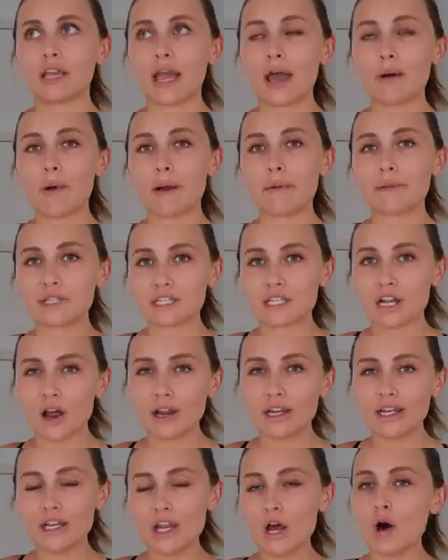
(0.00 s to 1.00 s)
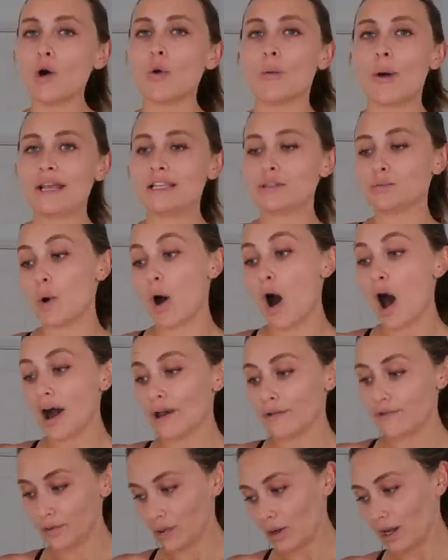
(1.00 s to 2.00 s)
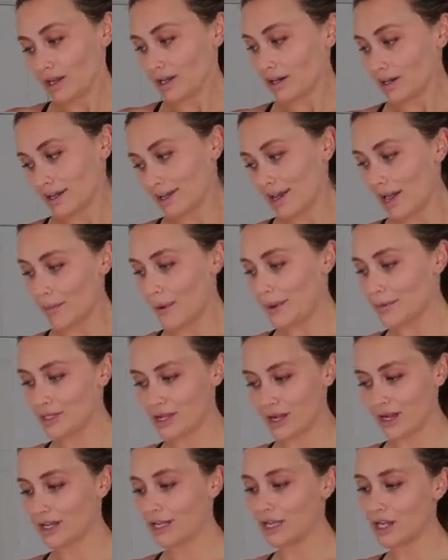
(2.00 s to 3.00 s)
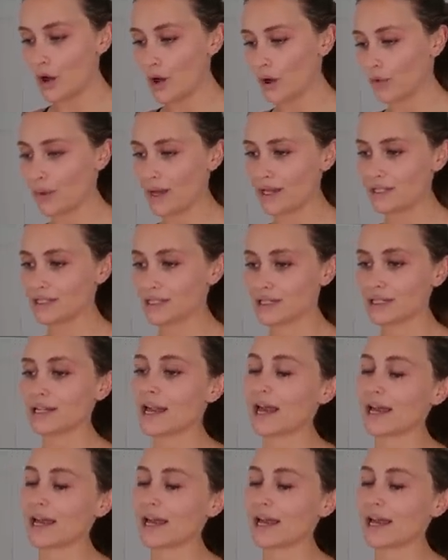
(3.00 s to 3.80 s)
get away with slightly lower waist. Well, I feel like I can get away with slightly lower waisted